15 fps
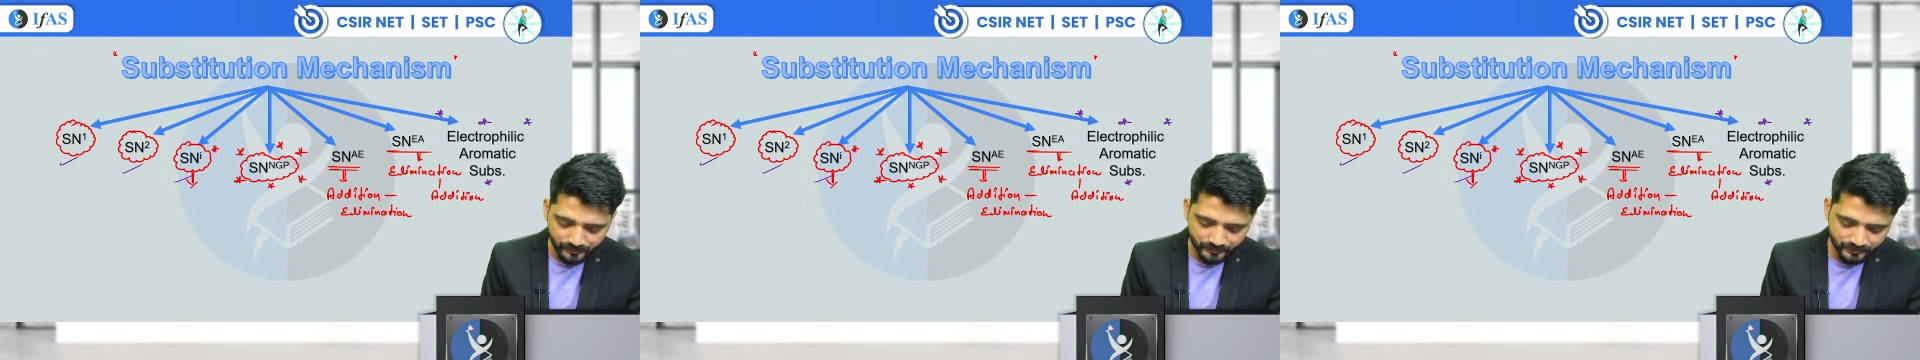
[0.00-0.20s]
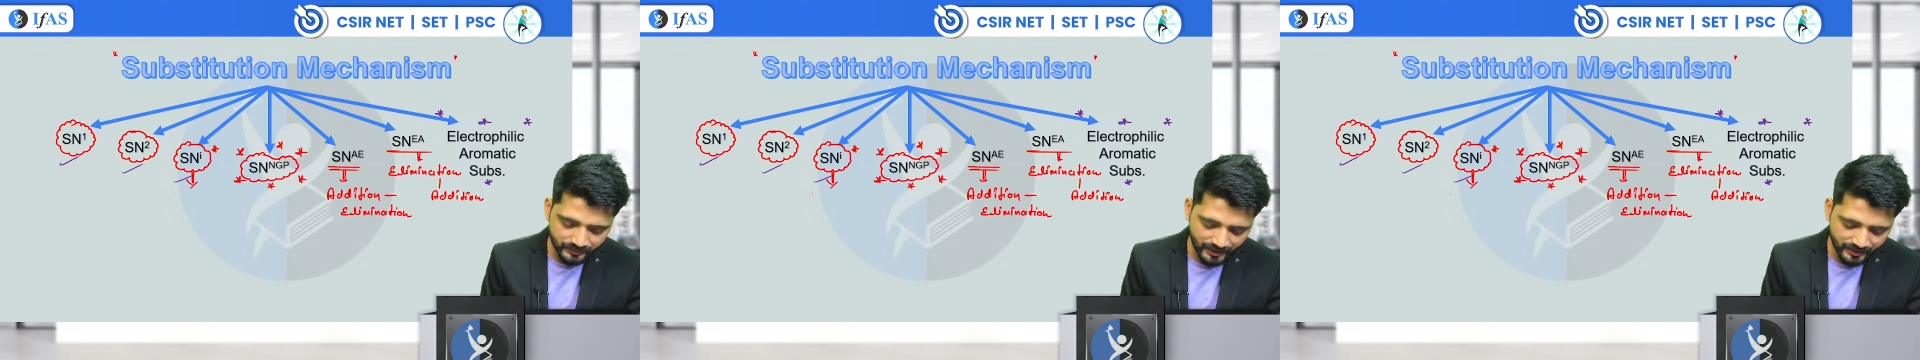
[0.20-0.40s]

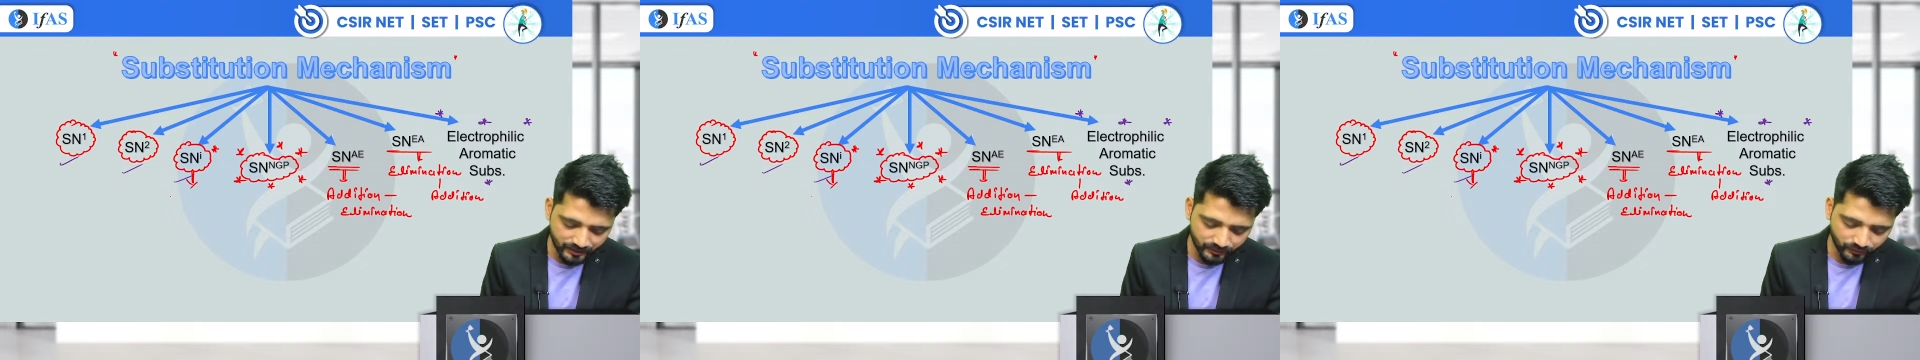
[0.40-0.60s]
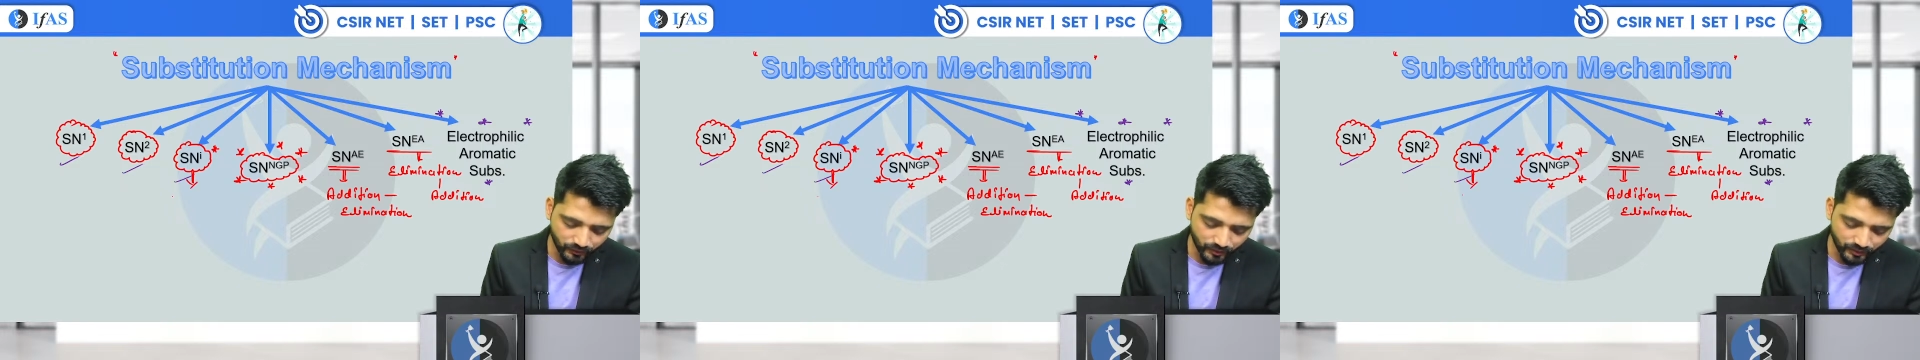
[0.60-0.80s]

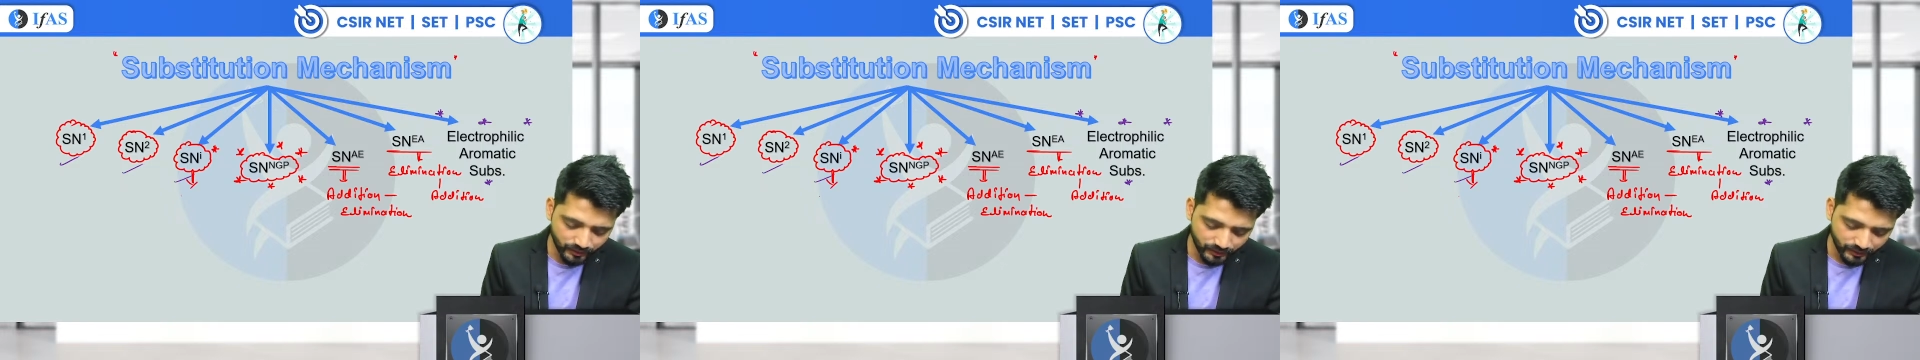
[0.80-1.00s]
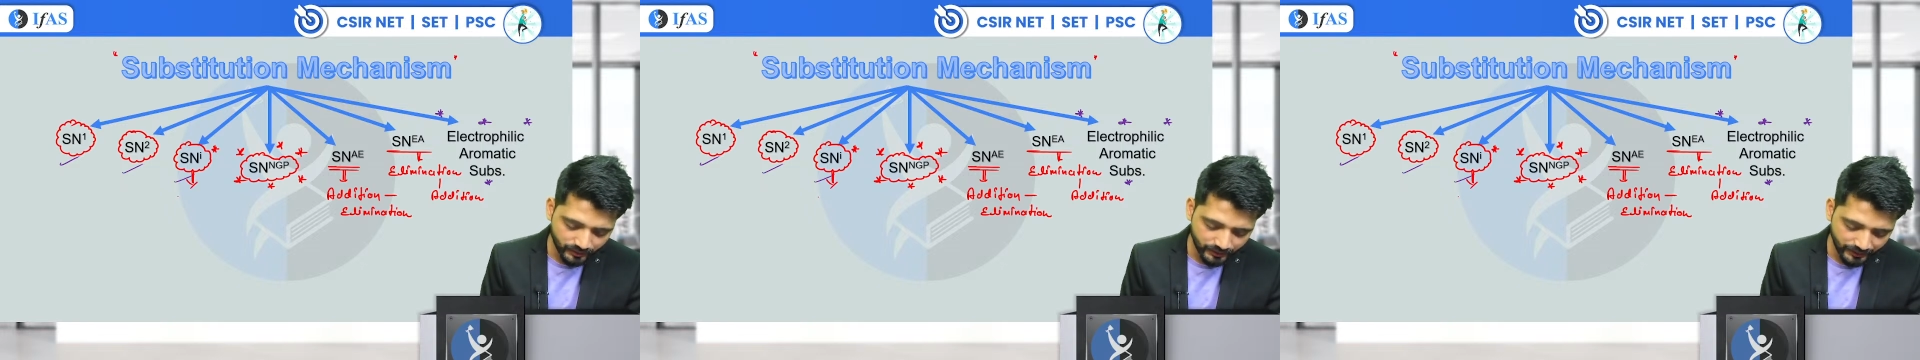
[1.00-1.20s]
stands for
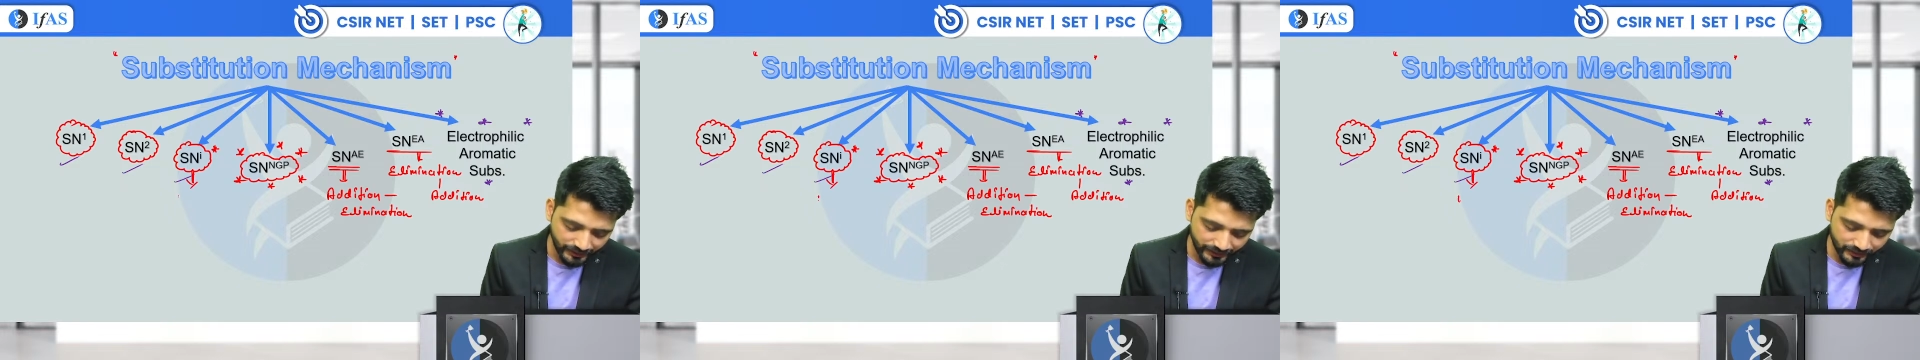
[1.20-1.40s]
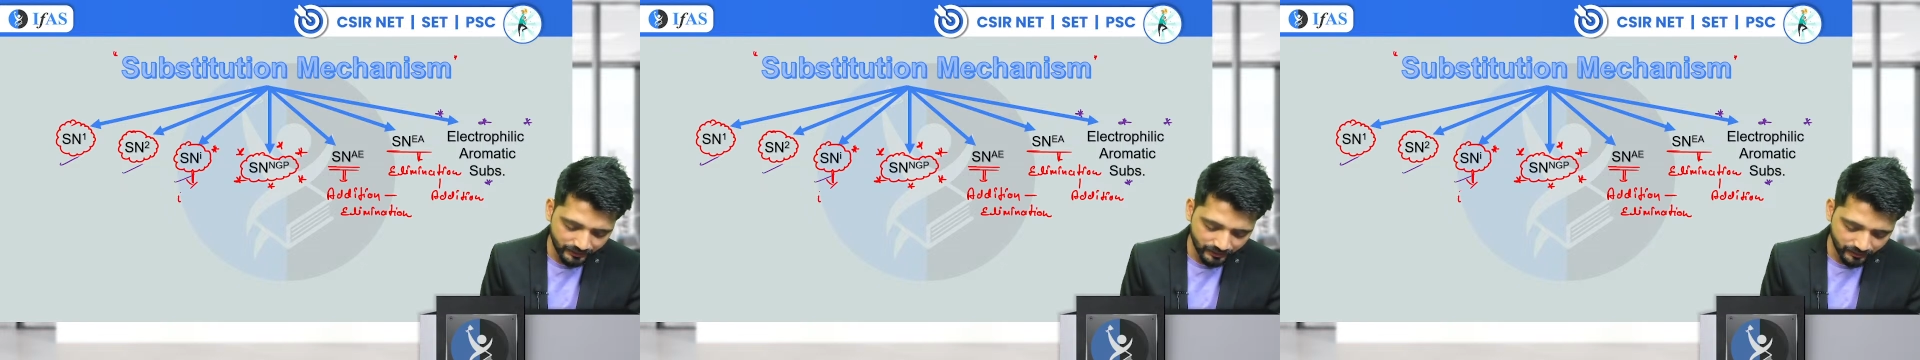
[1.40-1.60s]

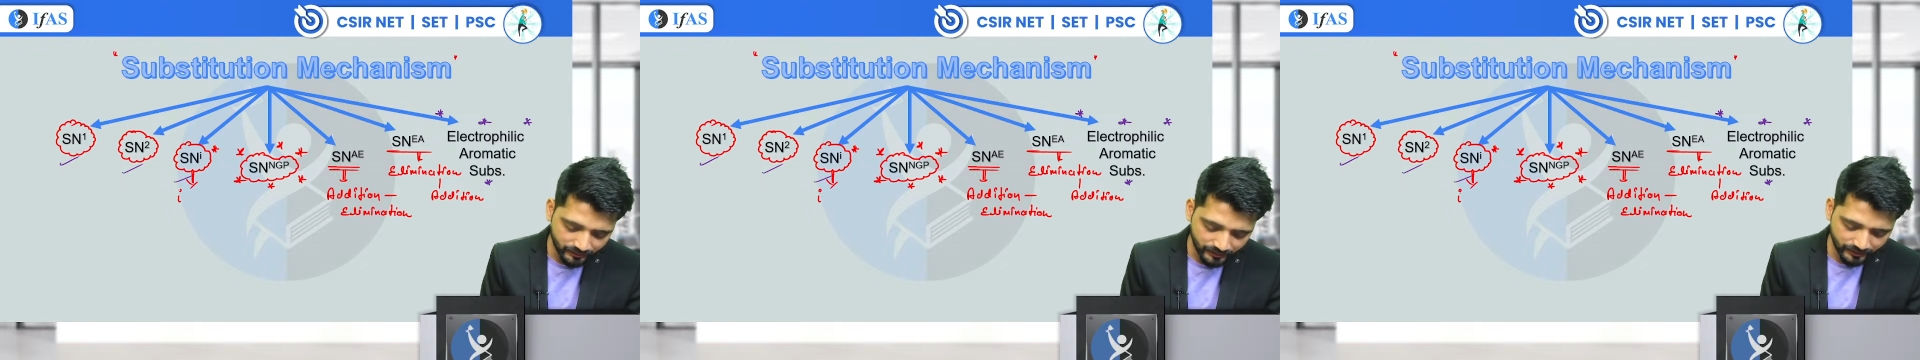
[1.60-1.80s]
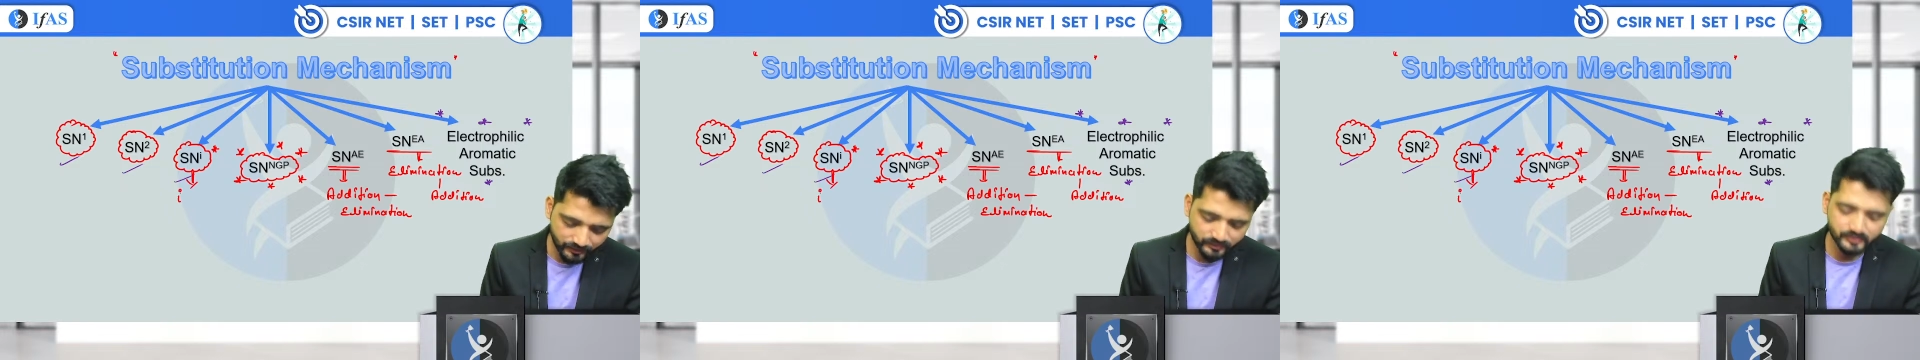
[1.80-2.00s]
in
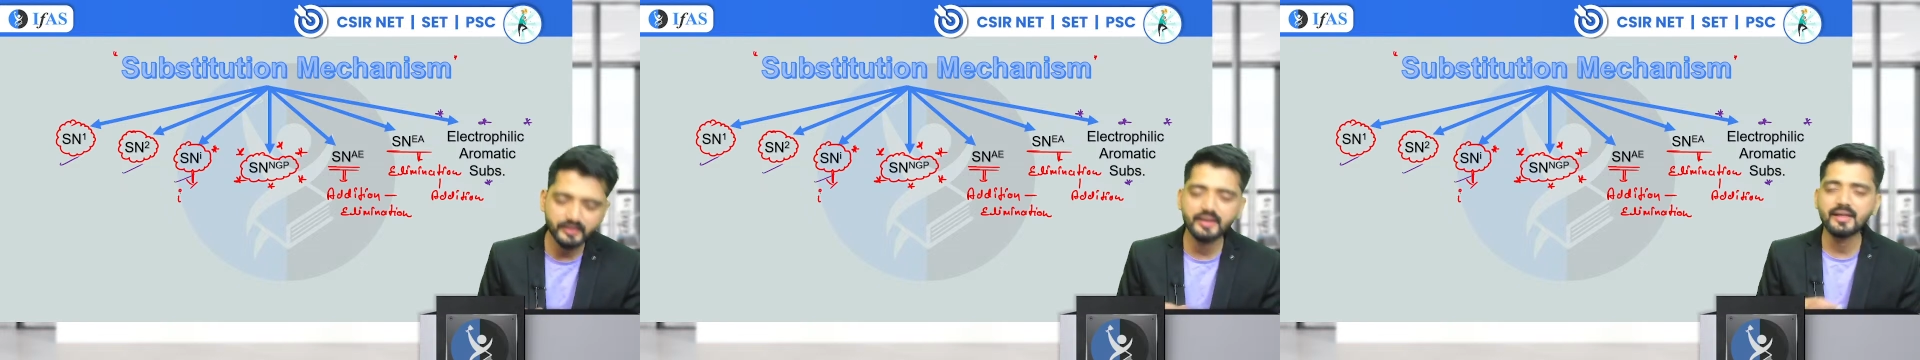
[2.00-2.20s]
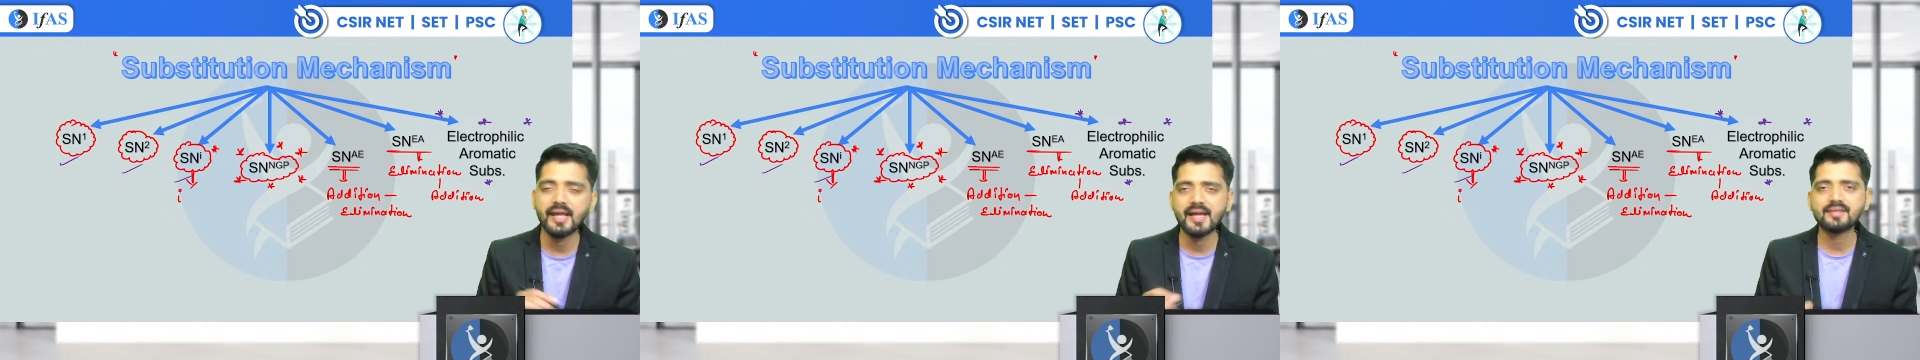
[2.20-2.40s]

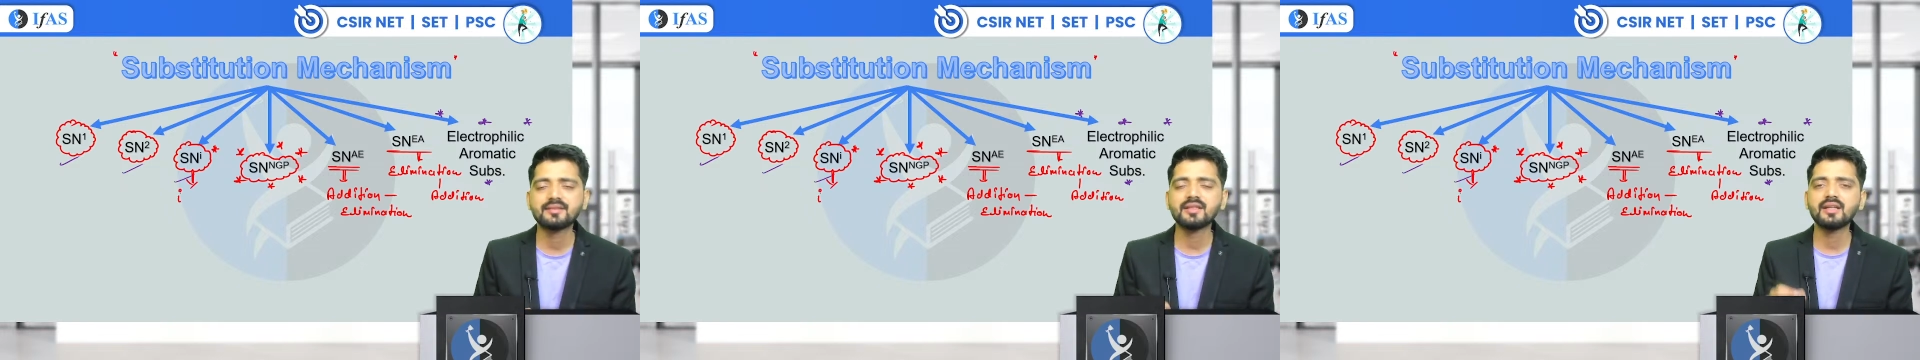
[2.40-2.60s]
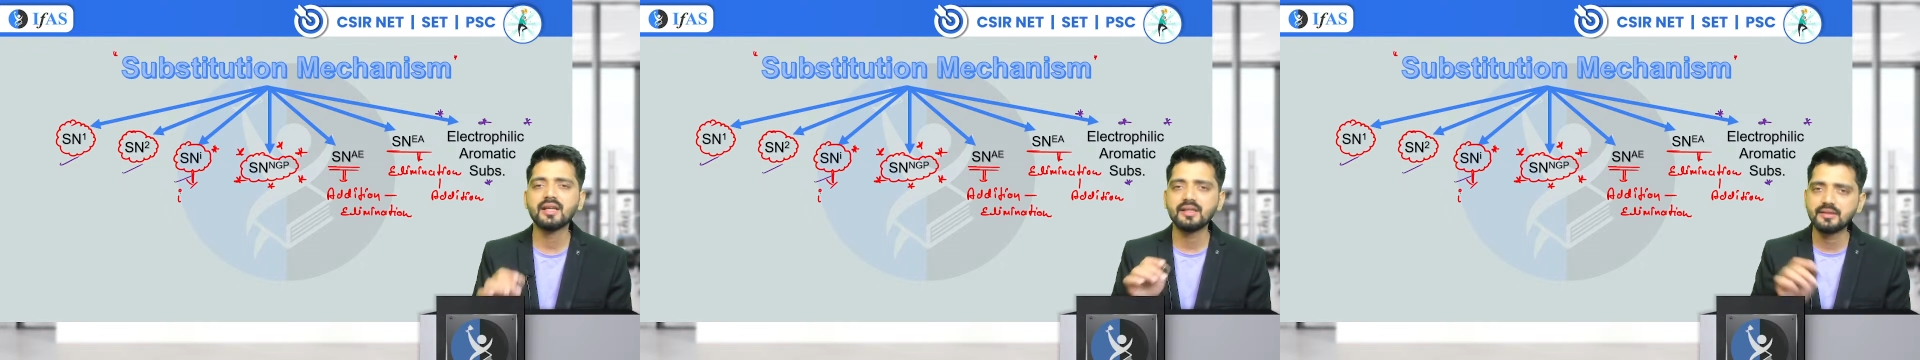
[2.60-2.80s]

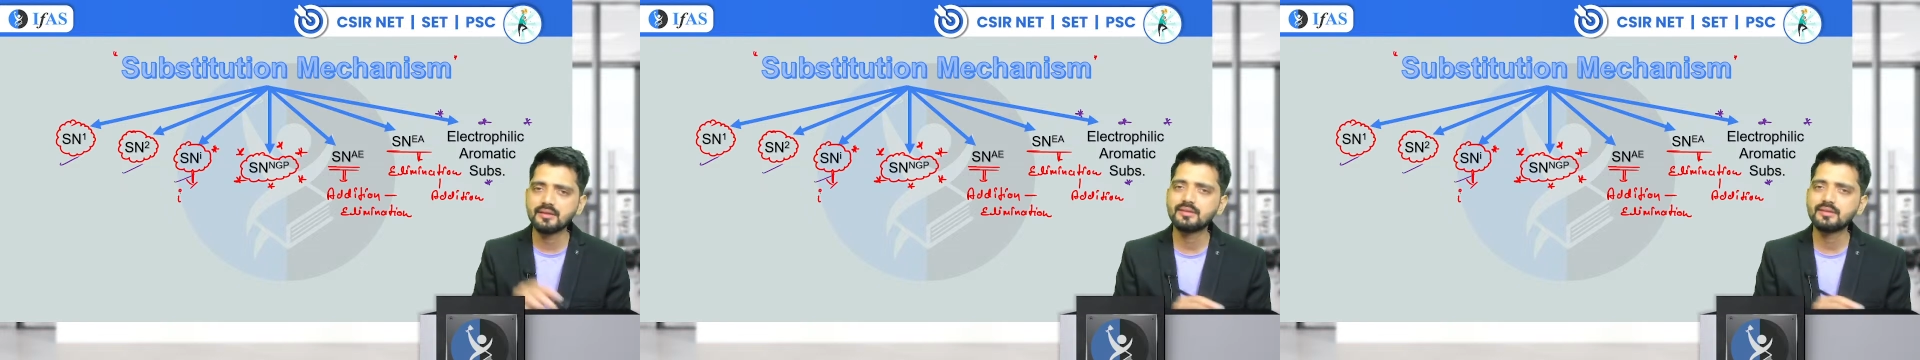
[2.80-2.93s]
SNI.